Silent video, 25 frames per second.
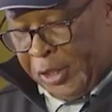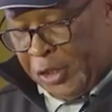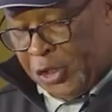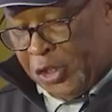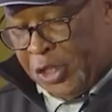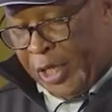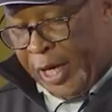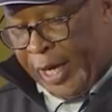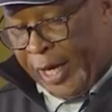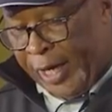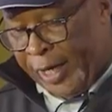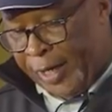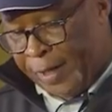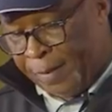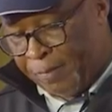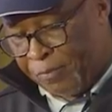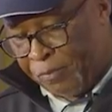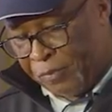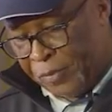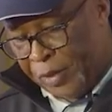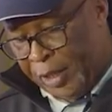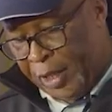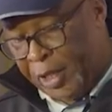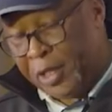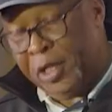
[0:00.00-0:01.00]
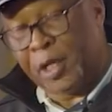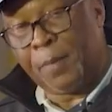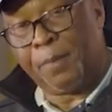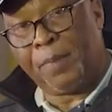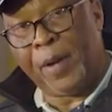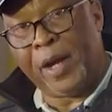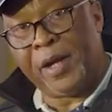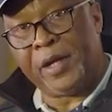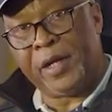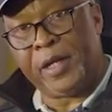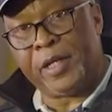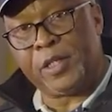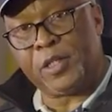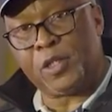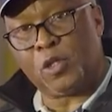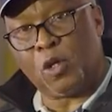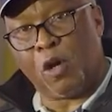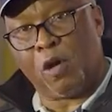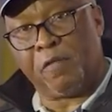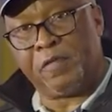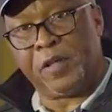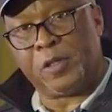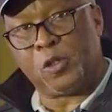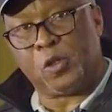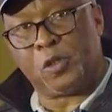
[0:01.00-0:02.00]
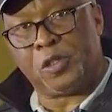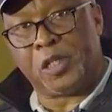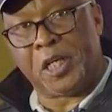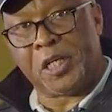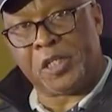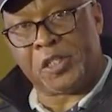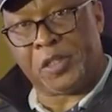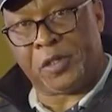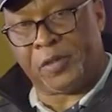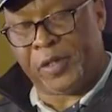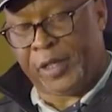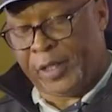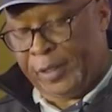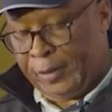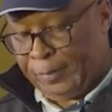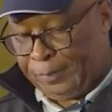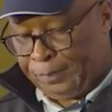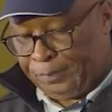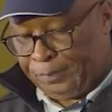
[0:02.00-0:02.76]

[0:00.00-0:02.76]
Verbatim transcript: J. Independence of the judiciary.